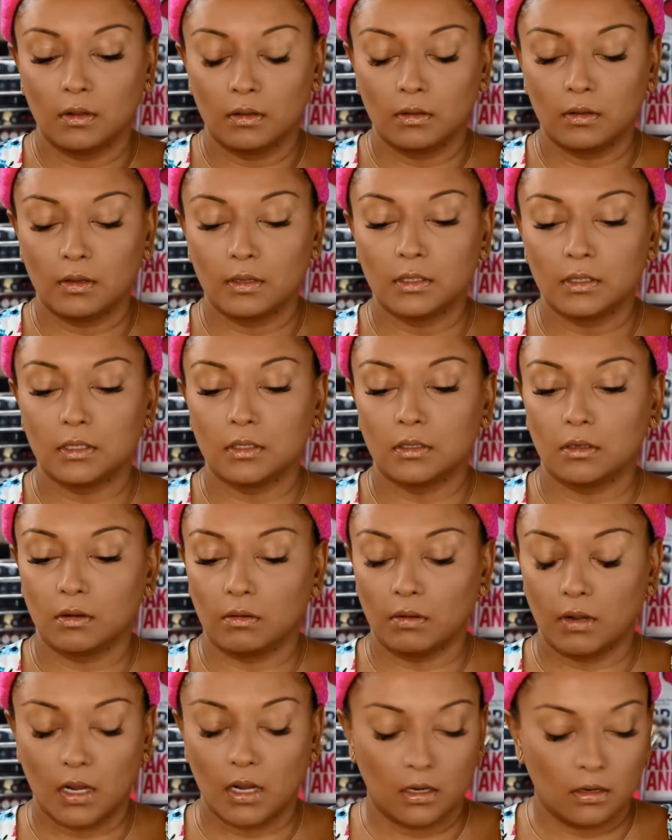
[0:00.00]
Let's go
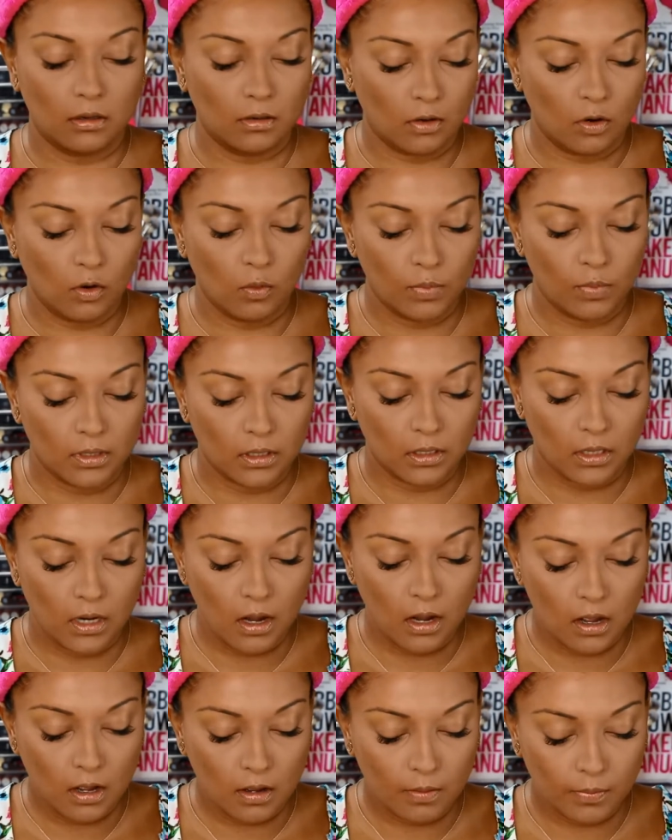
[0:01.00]
ahead and open it
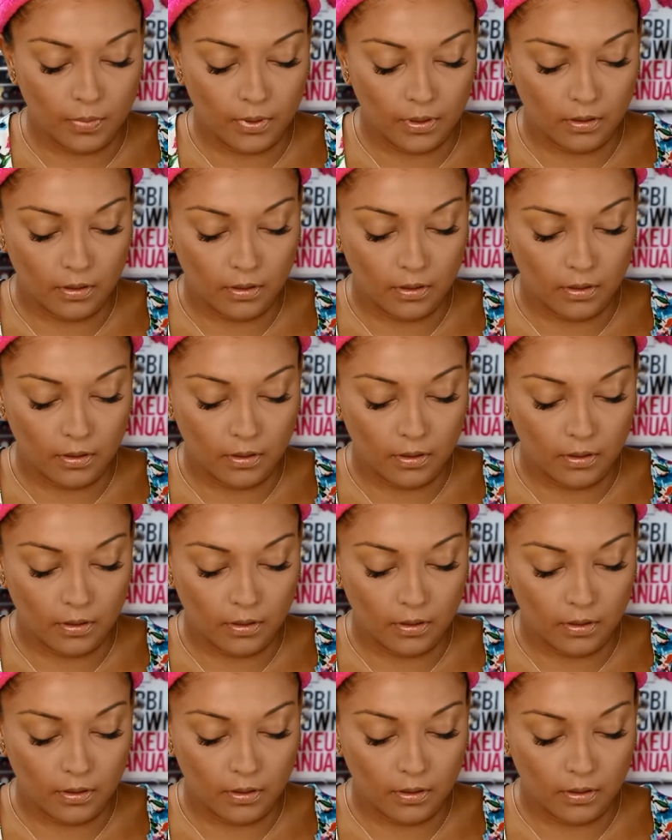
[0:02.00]
up.